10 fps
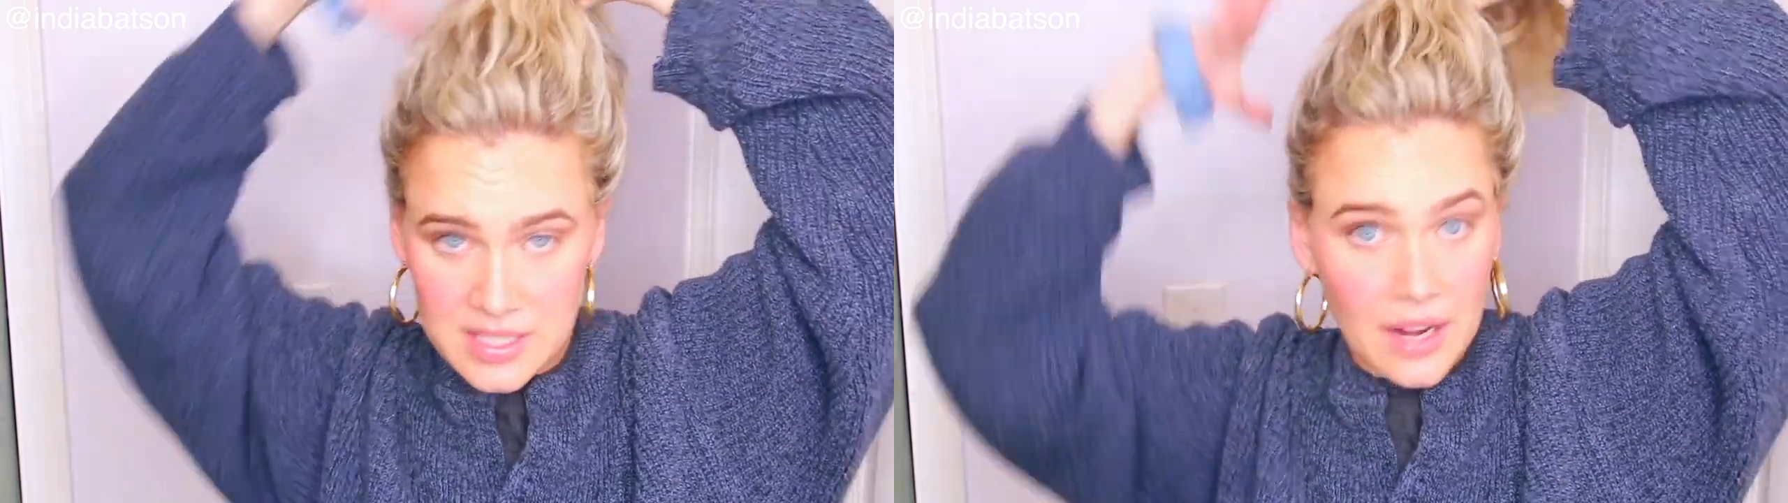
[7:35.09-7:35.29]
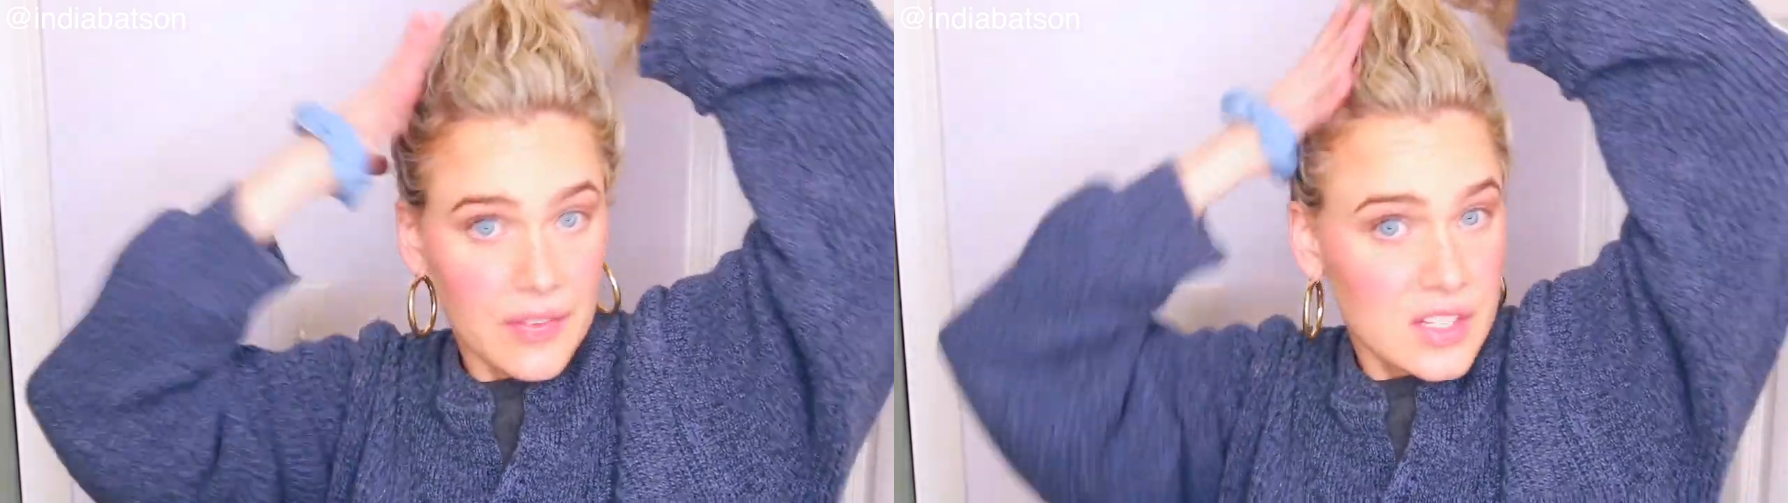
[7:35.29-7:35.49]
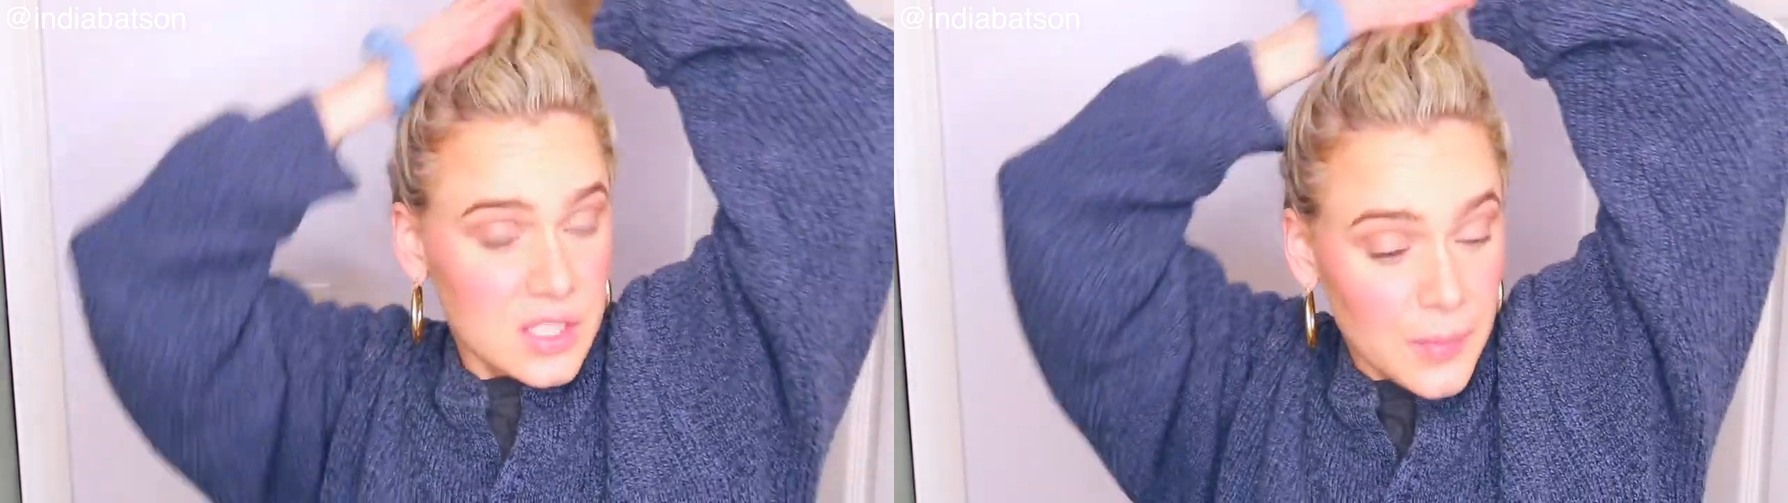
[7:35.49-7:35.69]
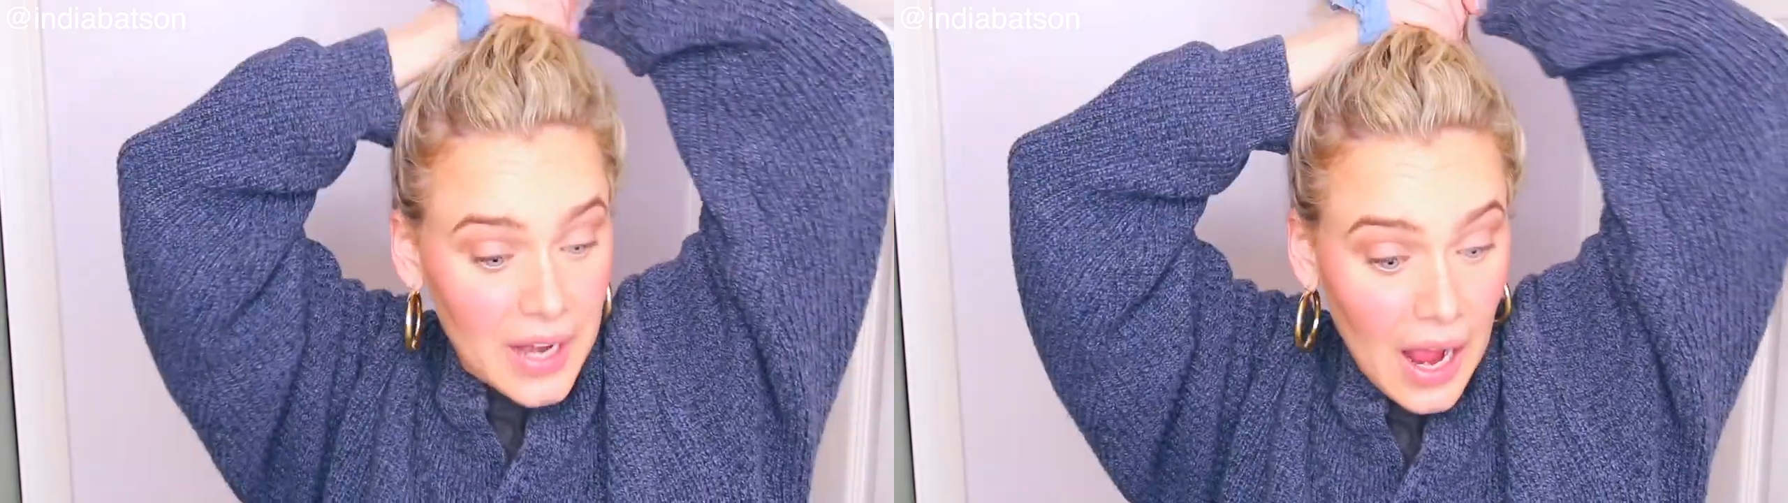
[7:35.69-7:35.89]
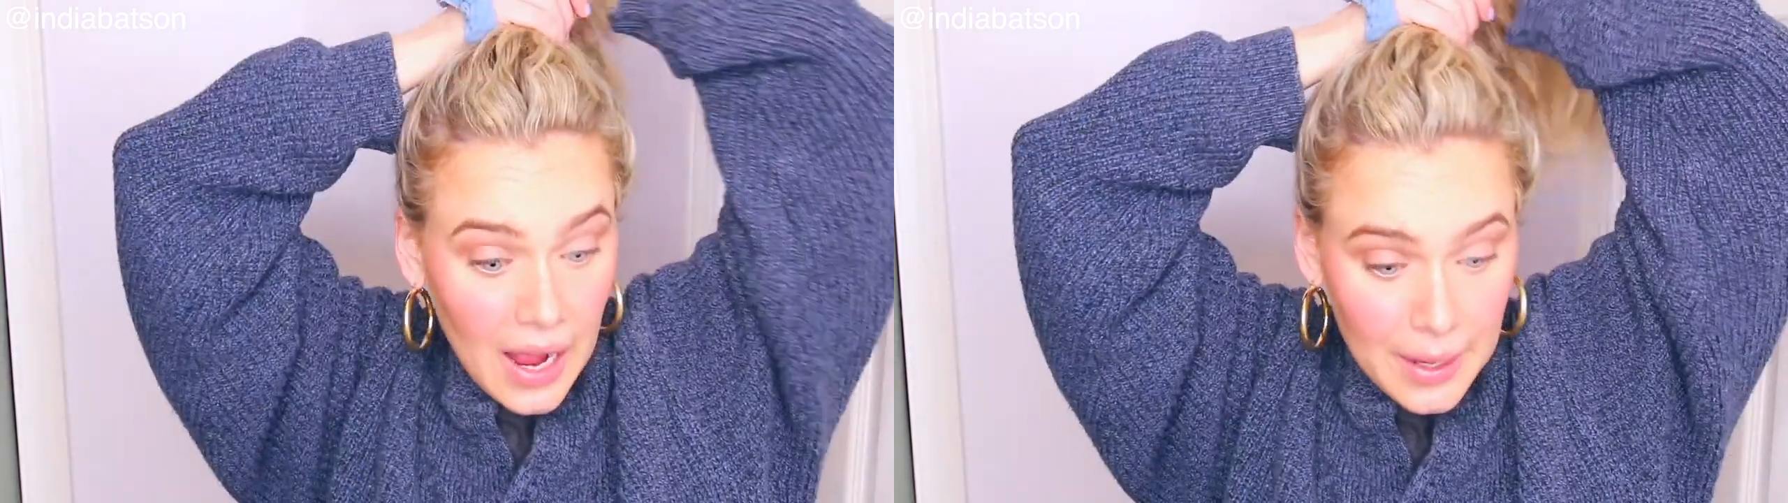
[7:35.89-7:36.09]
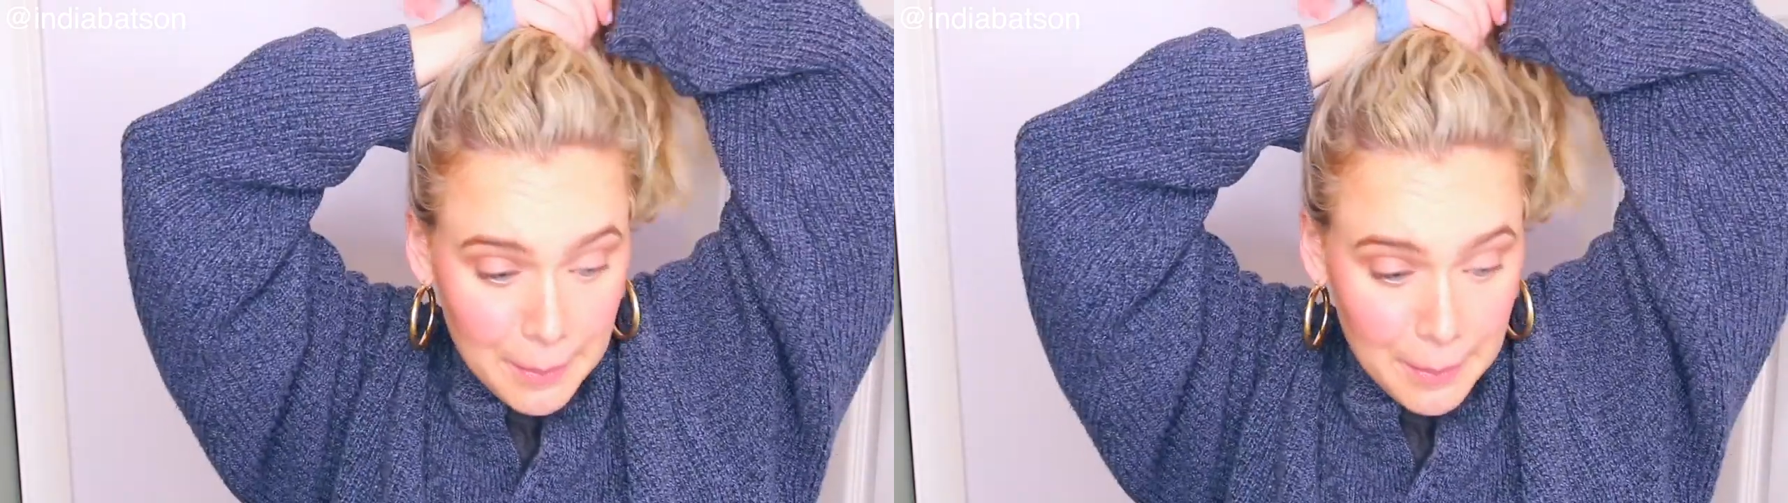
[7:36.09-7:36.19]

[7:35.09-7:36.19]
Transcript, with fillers: Now this is what I